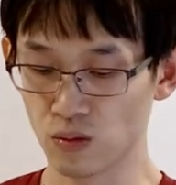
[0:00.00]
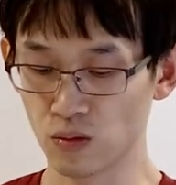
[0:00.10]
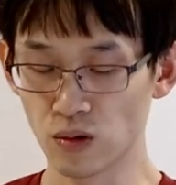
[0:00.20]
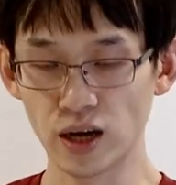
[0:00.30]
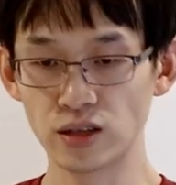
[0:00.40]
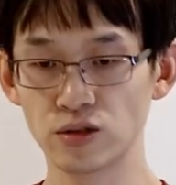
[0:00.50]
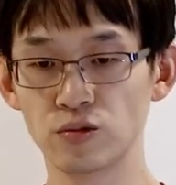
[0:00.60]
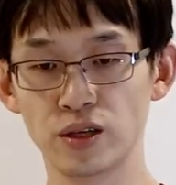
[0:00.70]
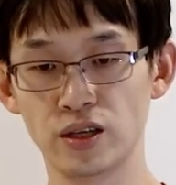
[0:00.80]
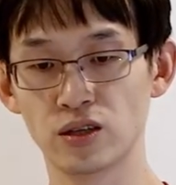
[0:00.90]
why do
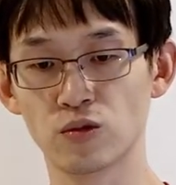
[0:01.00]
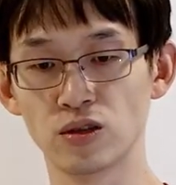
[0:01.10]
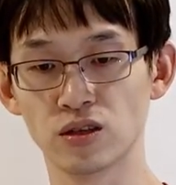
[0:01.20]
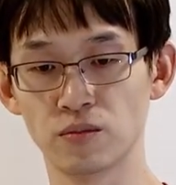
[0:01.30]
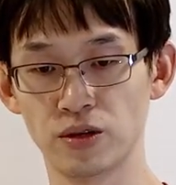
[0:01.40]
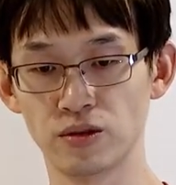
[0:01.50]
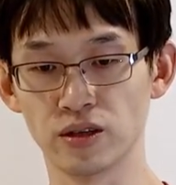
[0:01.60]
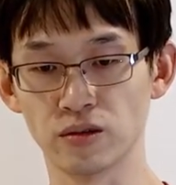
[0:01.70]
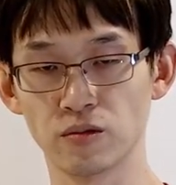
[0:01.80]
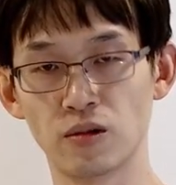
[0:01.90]
we need quantum
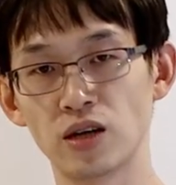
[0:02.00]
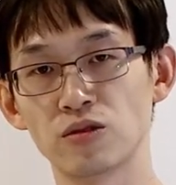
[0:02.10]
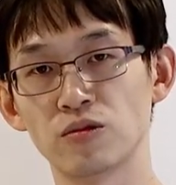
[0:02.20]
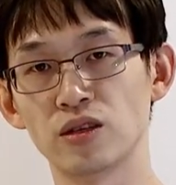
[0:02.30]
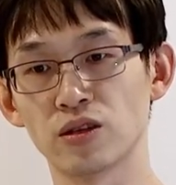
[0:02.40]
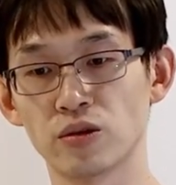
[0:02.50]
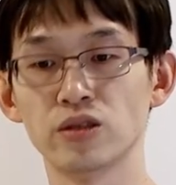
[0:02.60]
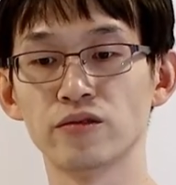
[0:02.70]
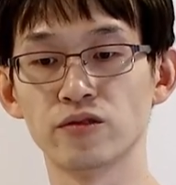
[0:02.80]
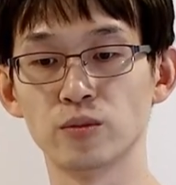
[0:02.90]
computing? Why do we need
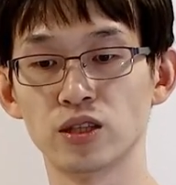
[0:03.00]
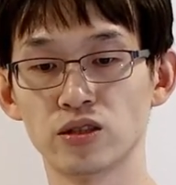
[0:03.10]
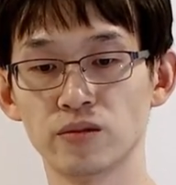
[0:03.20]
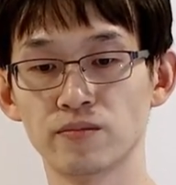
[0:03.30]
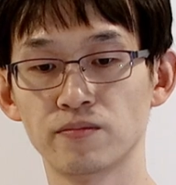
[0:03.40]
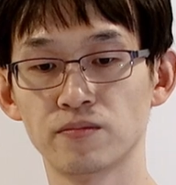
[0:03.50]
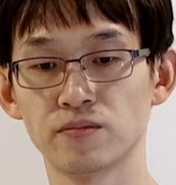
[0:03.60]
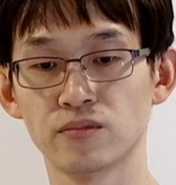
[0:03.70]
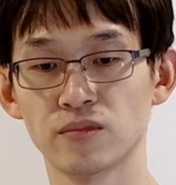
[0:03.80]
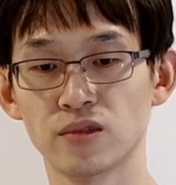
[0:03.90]
quantum information?
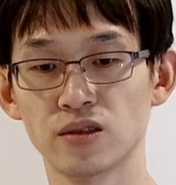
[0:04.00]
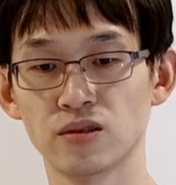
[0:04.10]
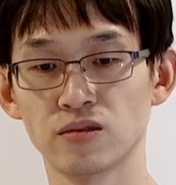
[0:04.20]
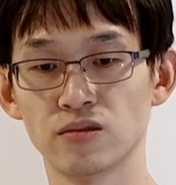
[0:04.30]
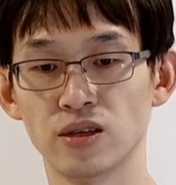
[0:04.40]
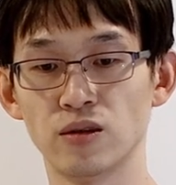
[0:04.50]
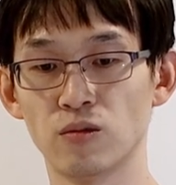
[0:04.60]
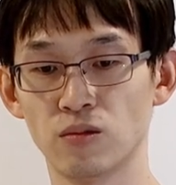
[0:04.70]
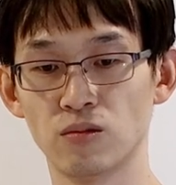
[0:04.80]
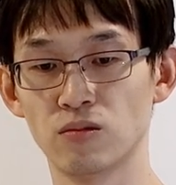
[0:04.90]
Right?
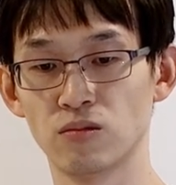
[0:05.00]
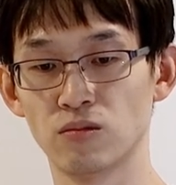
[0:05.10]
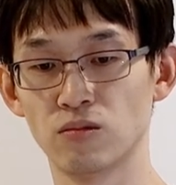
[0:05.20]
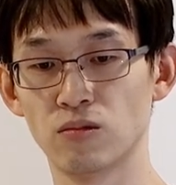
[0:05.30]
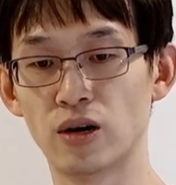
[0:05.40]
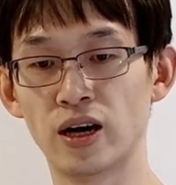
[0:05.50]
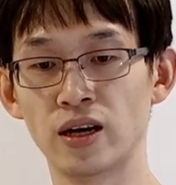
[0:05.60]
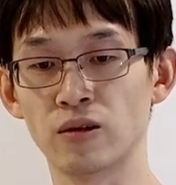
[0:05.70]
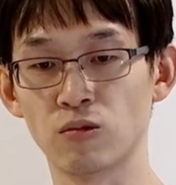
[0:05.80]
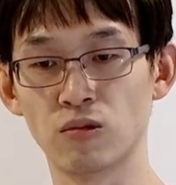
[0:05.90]

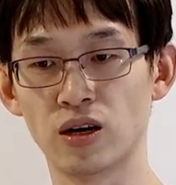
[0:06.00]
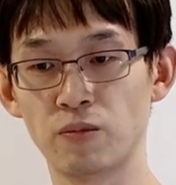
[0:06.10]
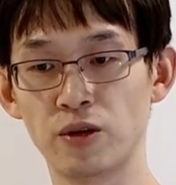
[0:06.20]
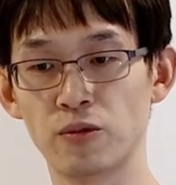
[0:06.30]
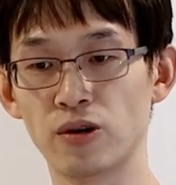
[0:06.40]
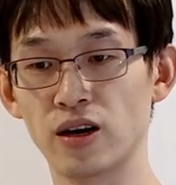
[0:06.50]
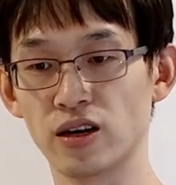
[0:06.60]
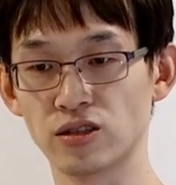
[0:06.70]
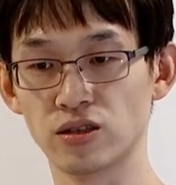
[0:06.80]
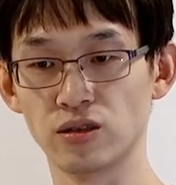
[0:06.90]
Why people are
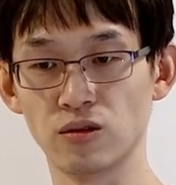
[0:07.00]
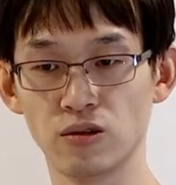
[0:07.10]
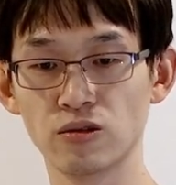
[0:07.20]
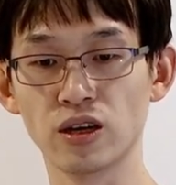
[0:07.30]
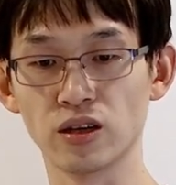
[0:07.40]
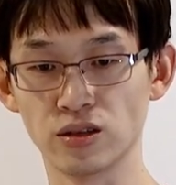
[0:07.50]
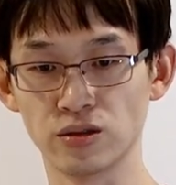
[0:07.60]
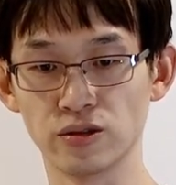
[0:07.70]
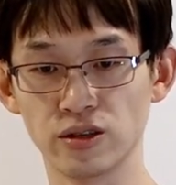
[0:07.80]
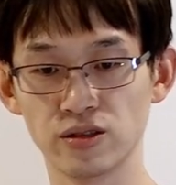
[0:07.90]
actually looking
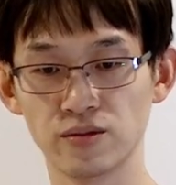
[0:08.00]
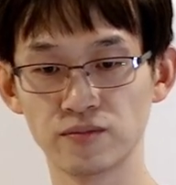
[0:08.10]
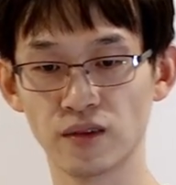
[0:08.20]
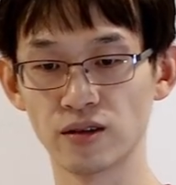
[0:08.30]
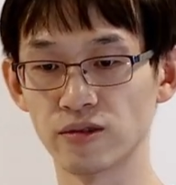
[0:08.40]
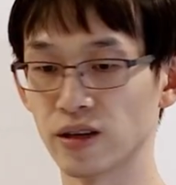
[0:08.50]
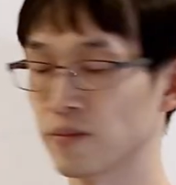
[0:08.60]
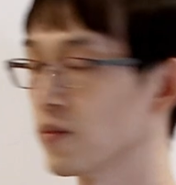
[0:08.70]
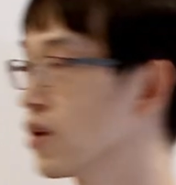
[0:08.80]
into this, right?